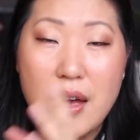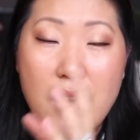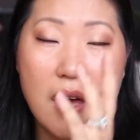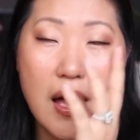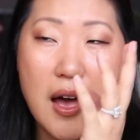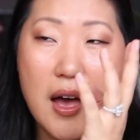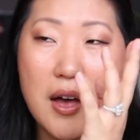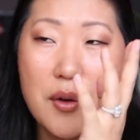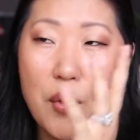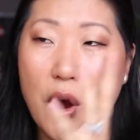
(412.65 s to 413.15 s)

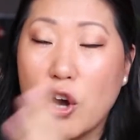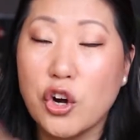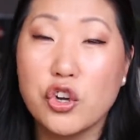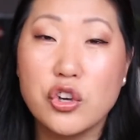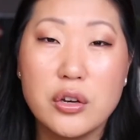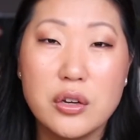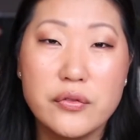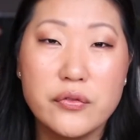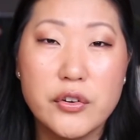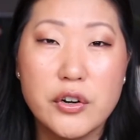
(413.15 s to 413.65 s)
are
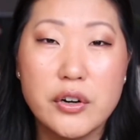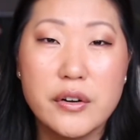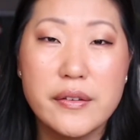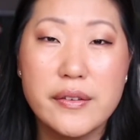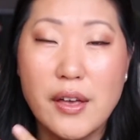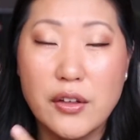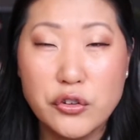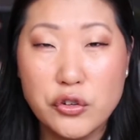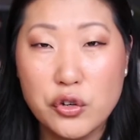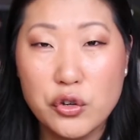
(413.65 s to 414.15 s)
good for
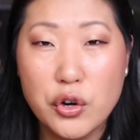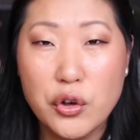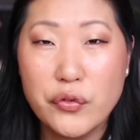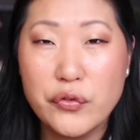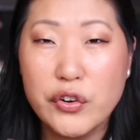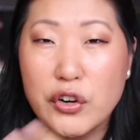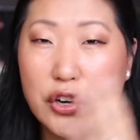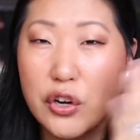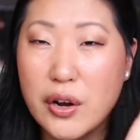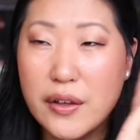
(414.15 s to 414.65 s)
cell
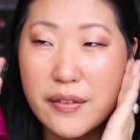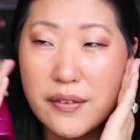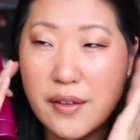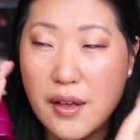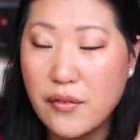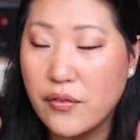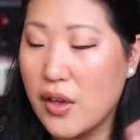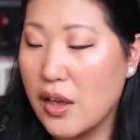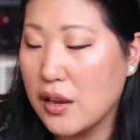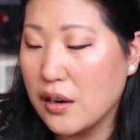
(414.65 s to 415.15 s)
turnover and
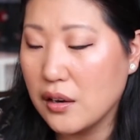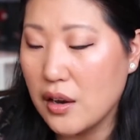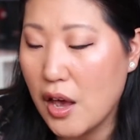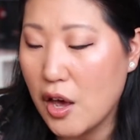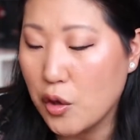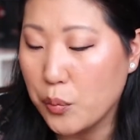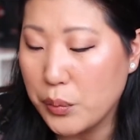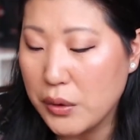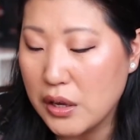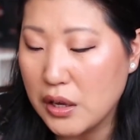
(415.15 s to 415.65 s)
stuff and
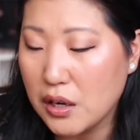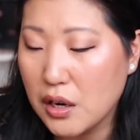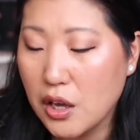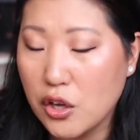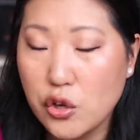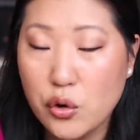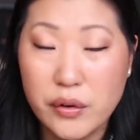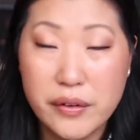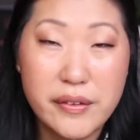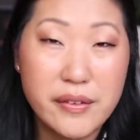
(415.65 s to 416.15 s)
helping
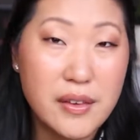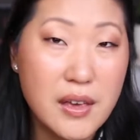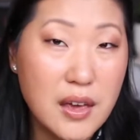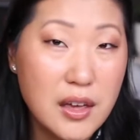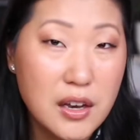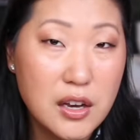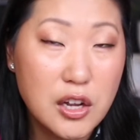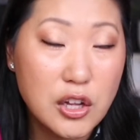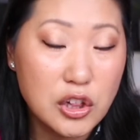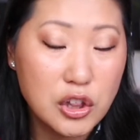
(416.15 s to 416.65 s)
your
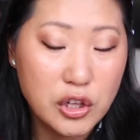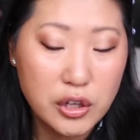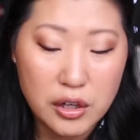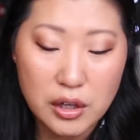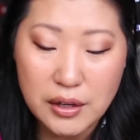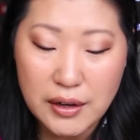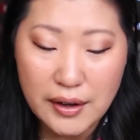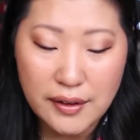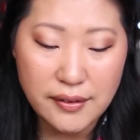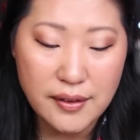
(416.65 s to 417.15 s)
skin look
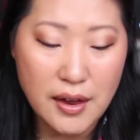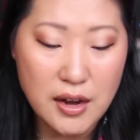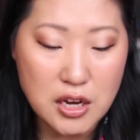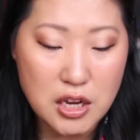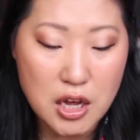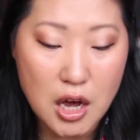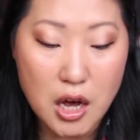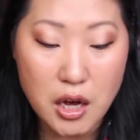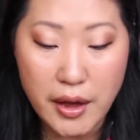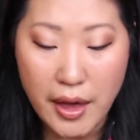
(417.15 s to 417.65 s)
nice and
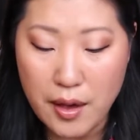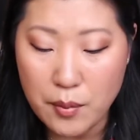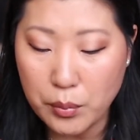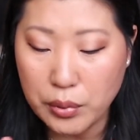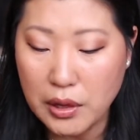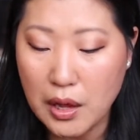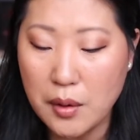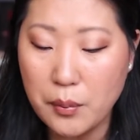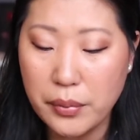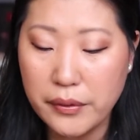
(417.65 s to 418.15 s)
young and
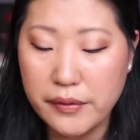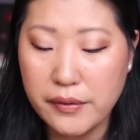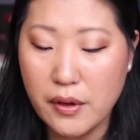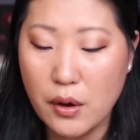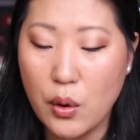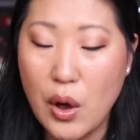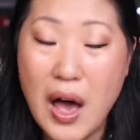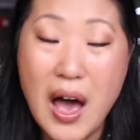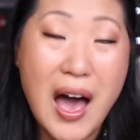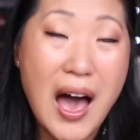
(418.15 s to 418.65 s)
plump.
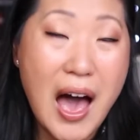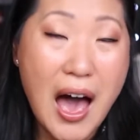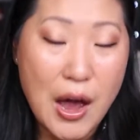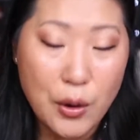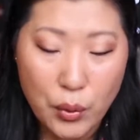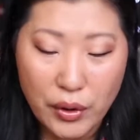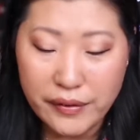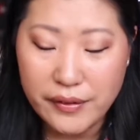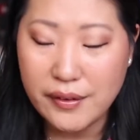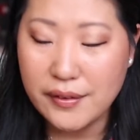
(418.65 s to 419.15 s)
So I
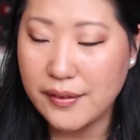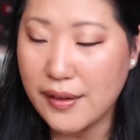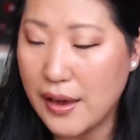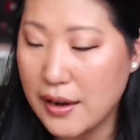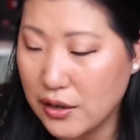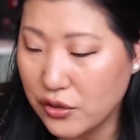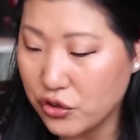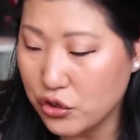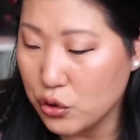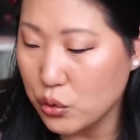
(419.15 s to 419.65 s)
was
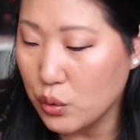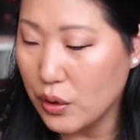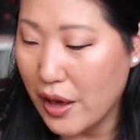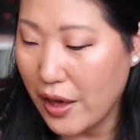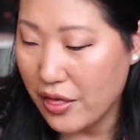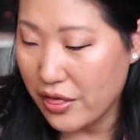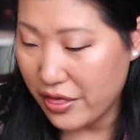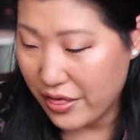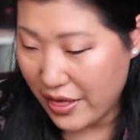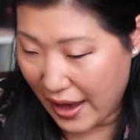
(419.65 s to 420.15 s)
excited to
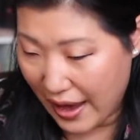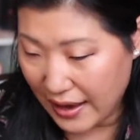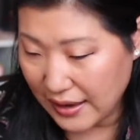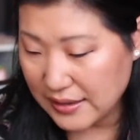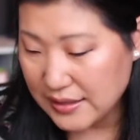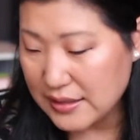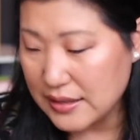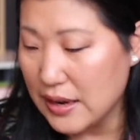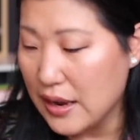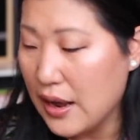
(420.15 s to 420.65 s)
get that.
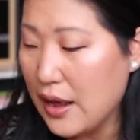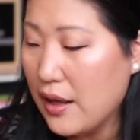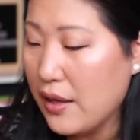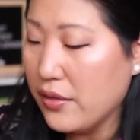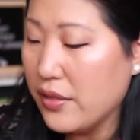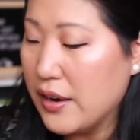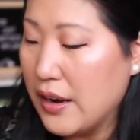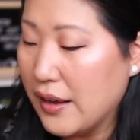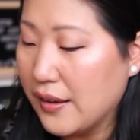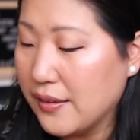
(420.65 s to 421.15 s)

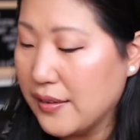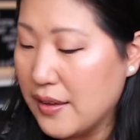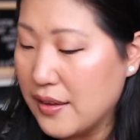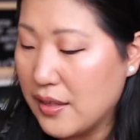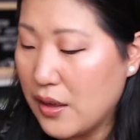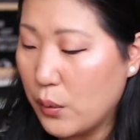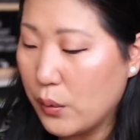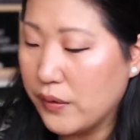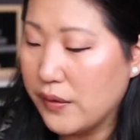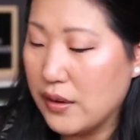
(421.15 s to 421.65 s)
The next thing
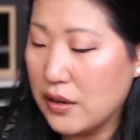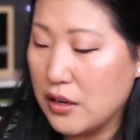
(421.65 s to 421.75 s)
that was in